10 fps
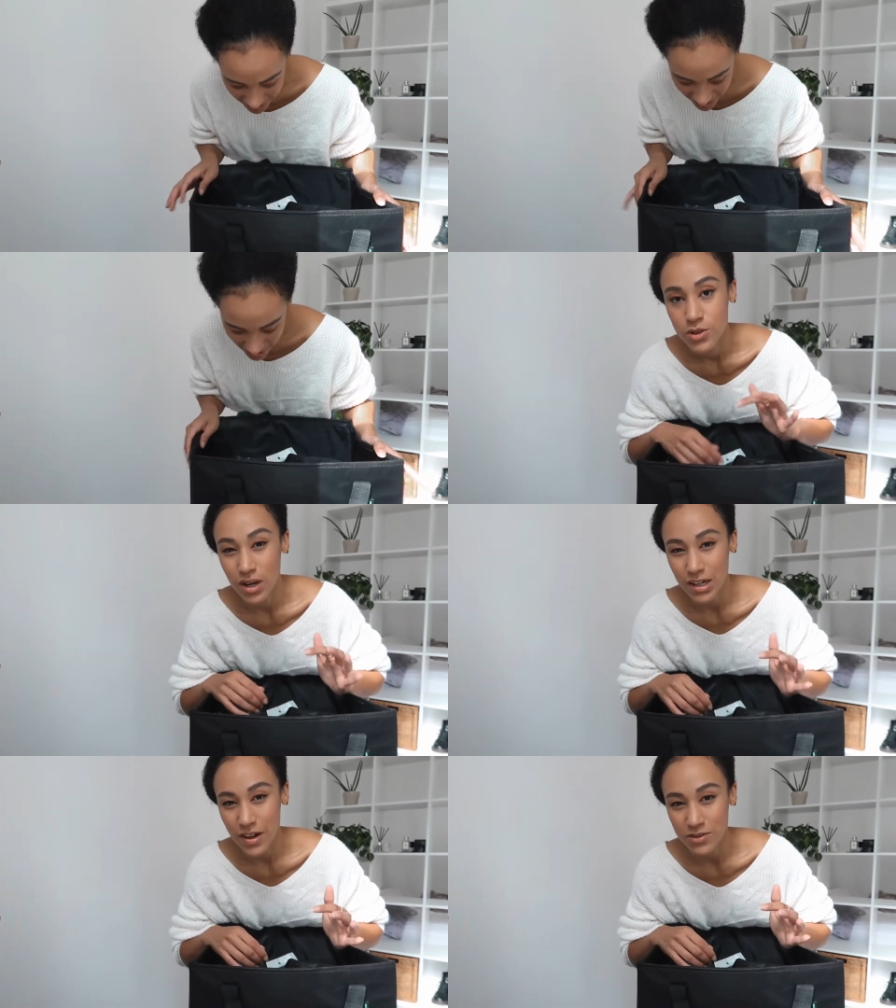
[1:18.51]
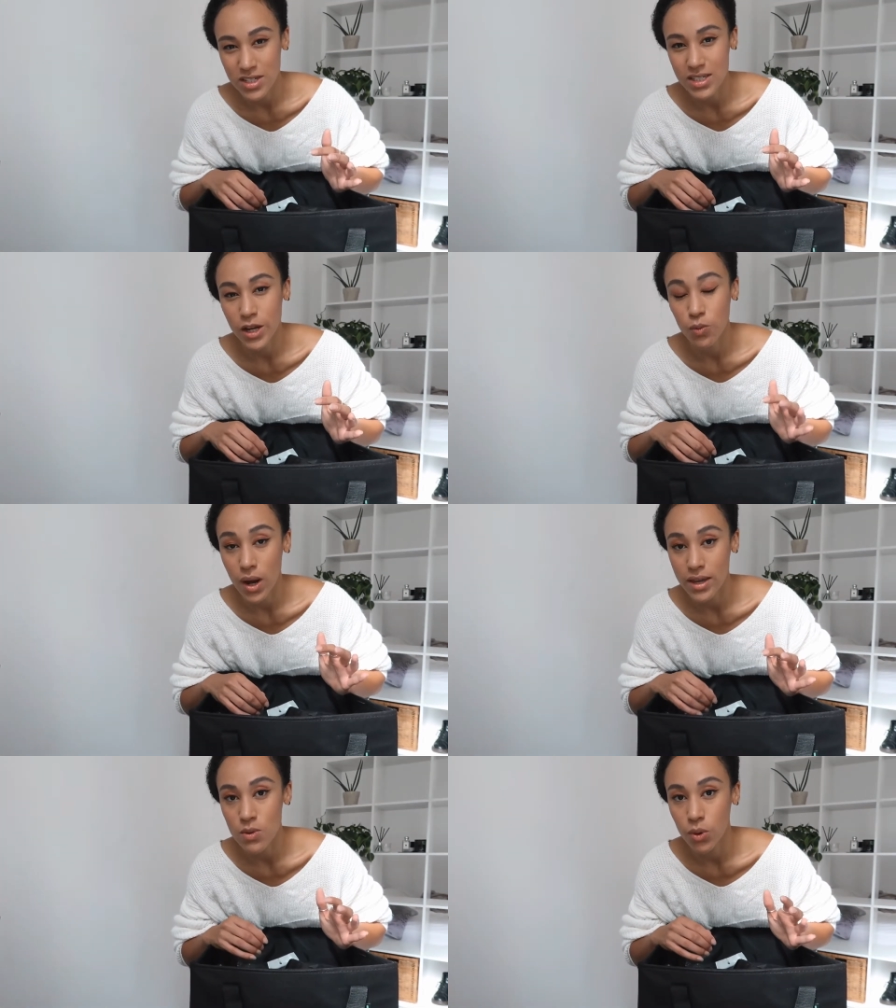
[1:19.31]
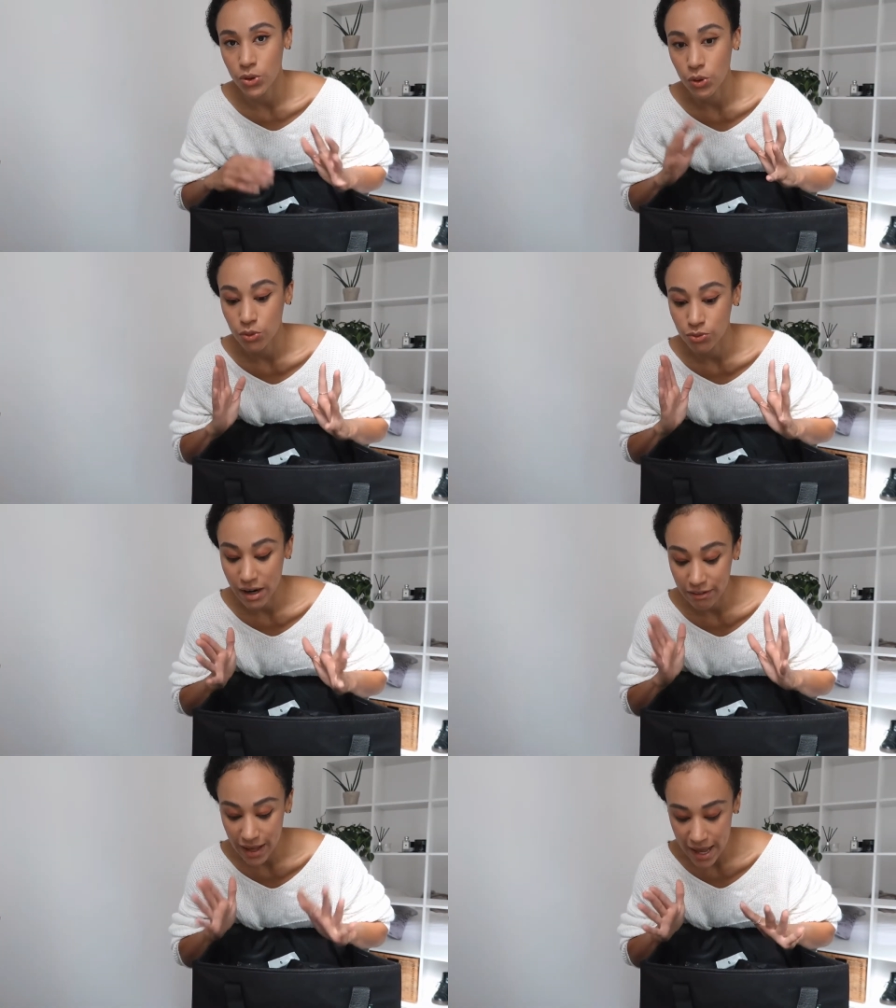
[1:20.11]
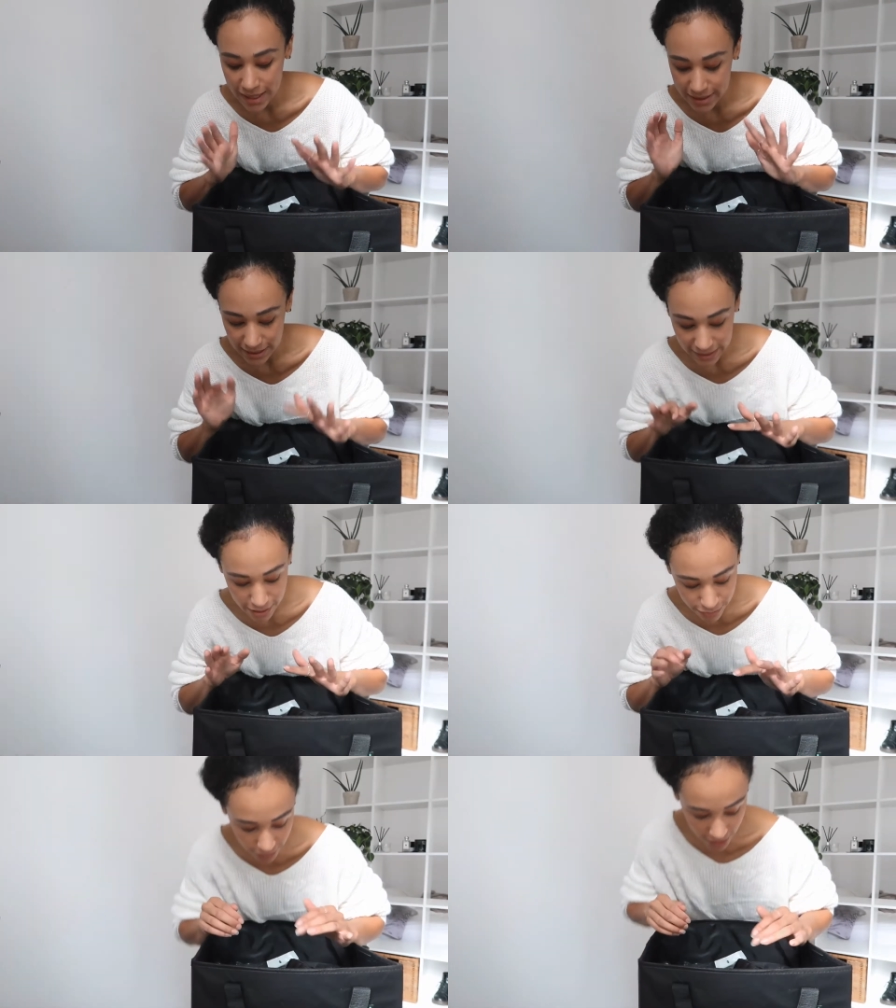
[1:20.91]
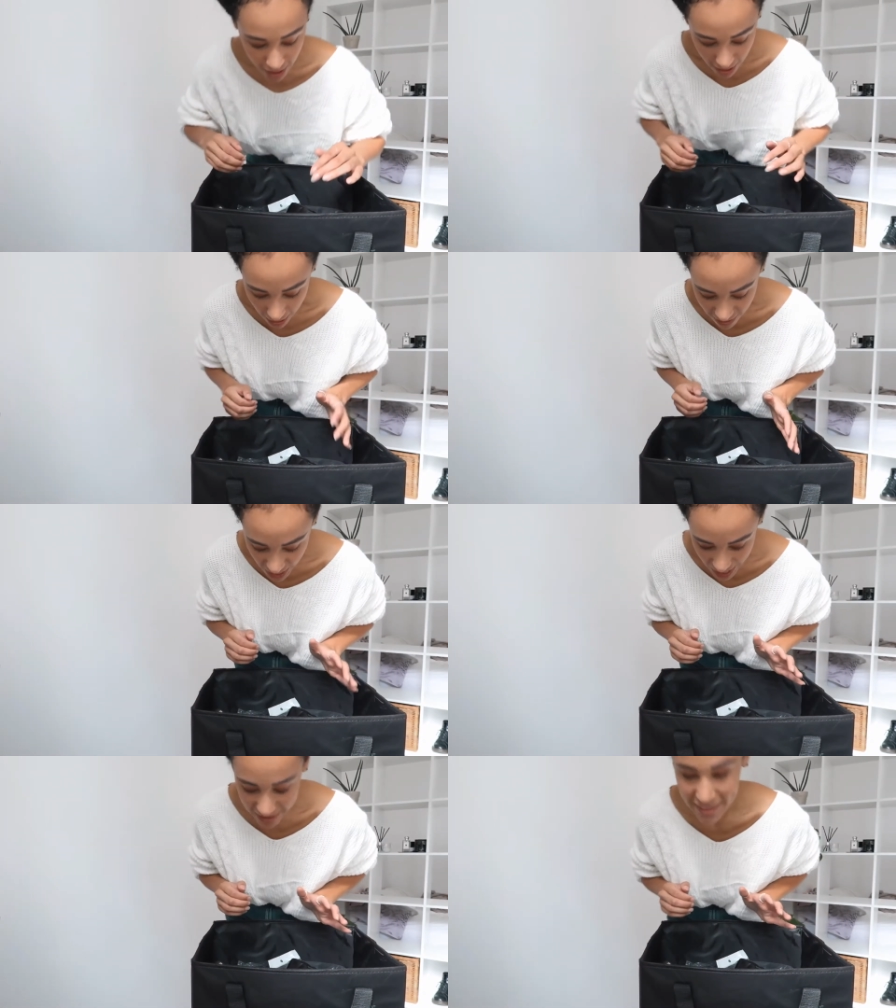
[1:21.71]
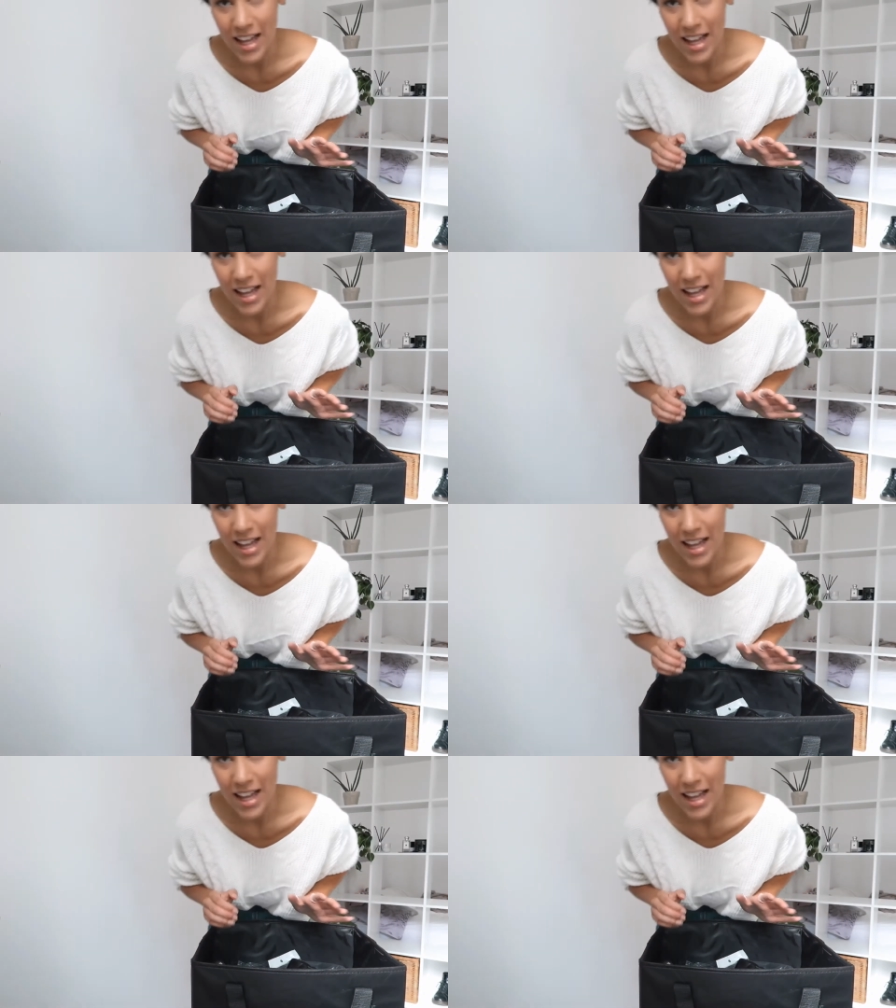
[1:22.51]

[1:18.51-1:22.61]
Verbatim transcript: So you kind of have to decide where you want your Rev Air to live and then